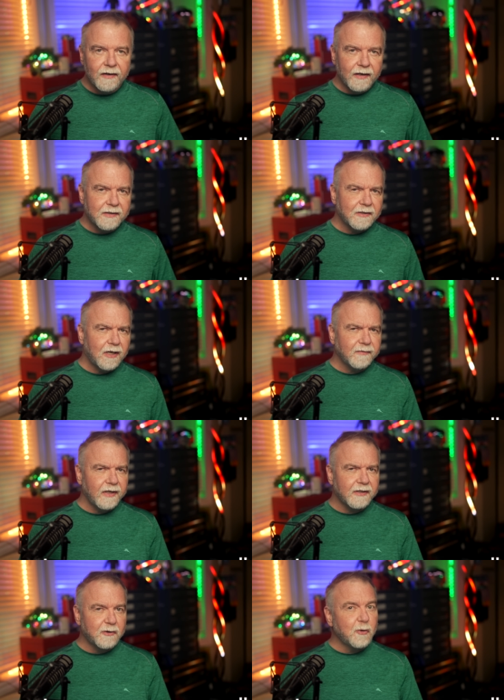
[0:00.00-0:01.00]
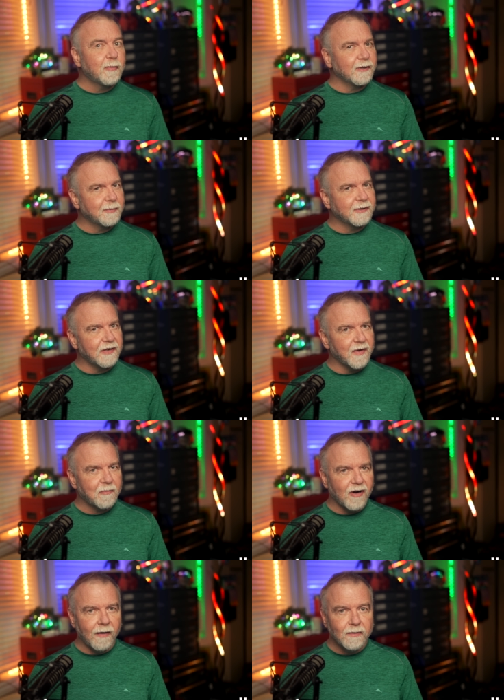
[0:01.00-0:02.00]
It solved a super
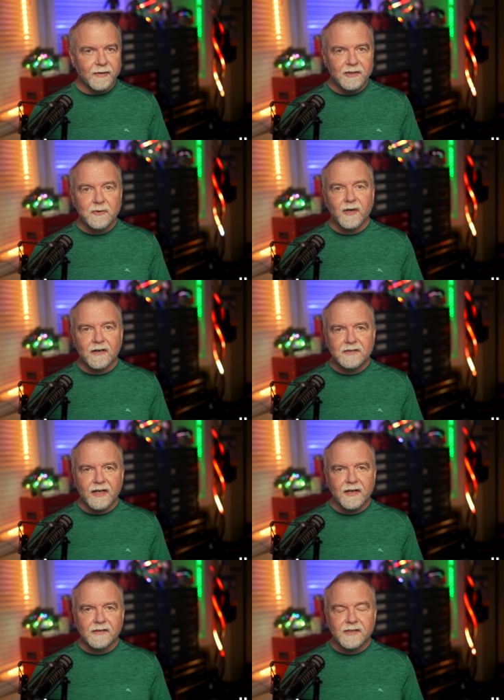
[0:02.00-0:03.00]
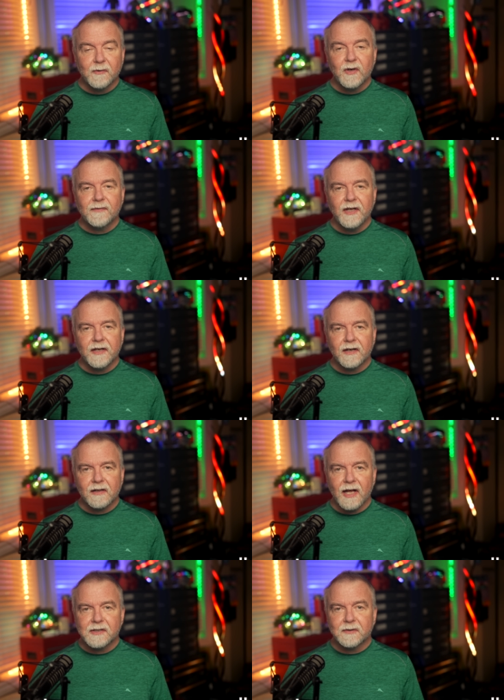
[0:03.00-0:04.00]
specific problem in 200 seconds that would have taken a
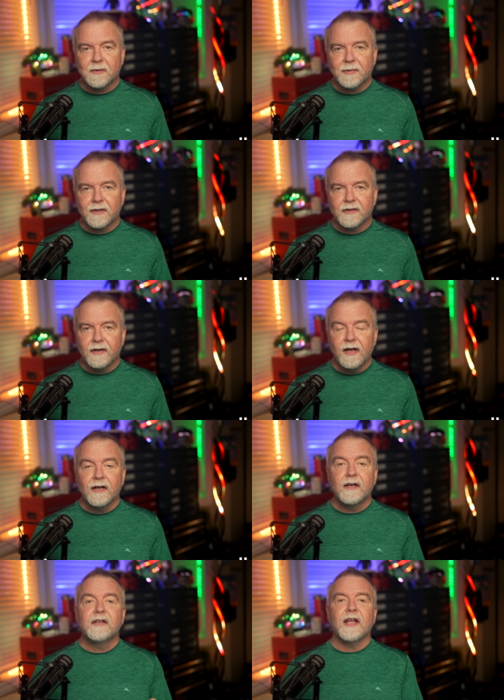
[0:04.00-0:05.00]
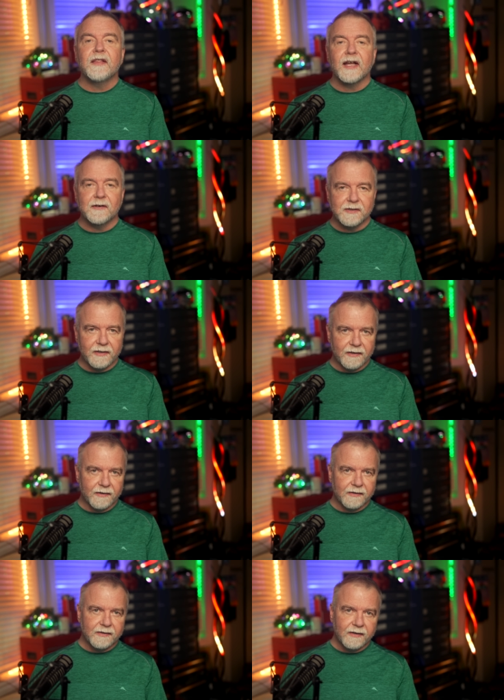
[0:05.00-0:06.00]
classical computer 10,000
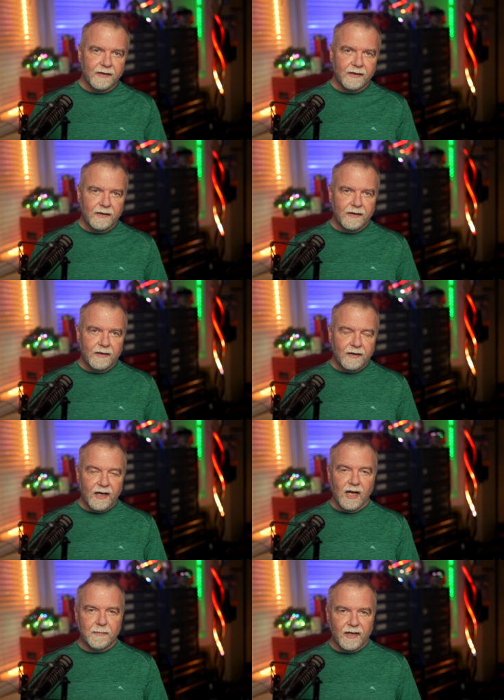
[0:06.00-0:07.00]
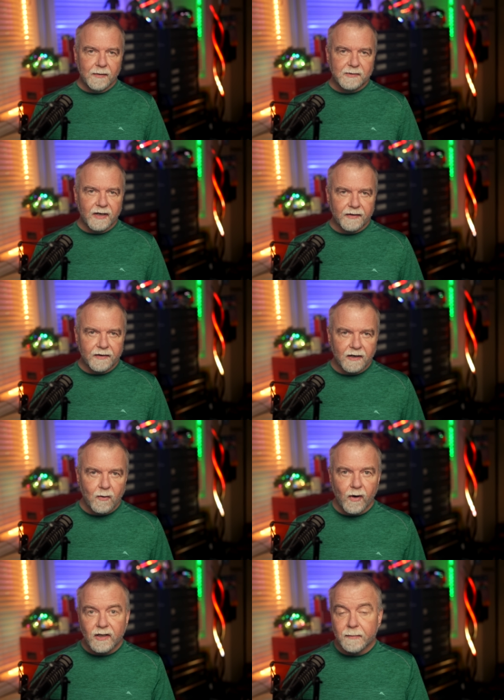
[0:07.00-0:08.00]
years. IBM's got their
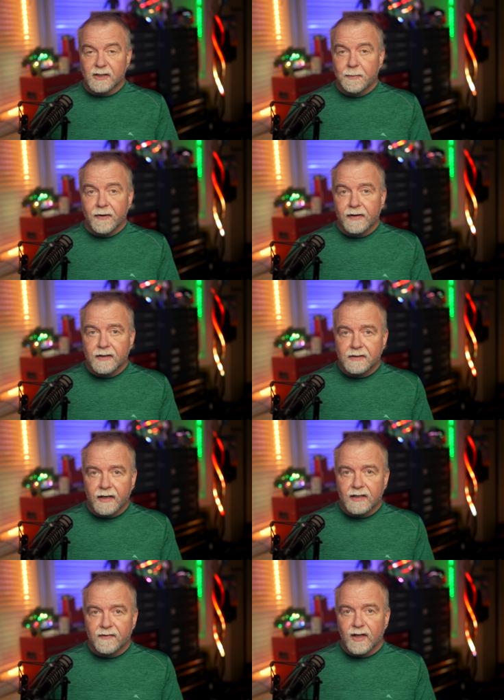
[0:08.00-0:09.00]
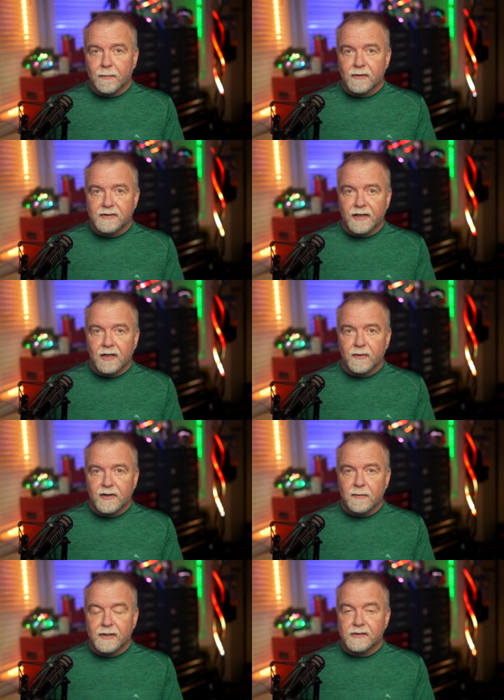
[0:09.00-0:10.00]
quantum experience letting developers tinker with
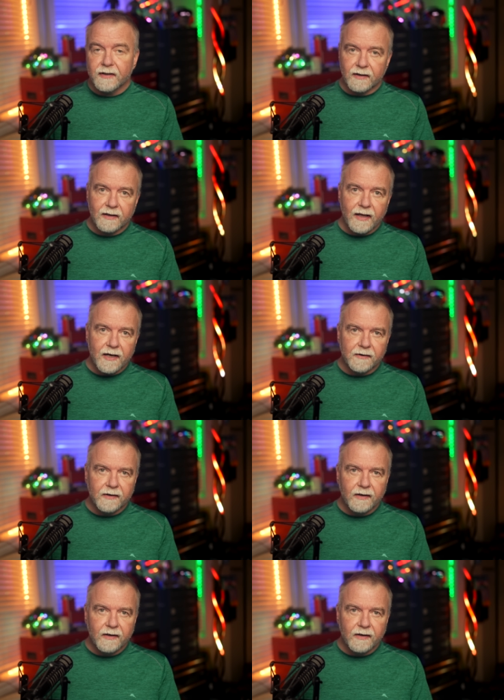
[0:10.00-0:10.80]
qubits in the cloud.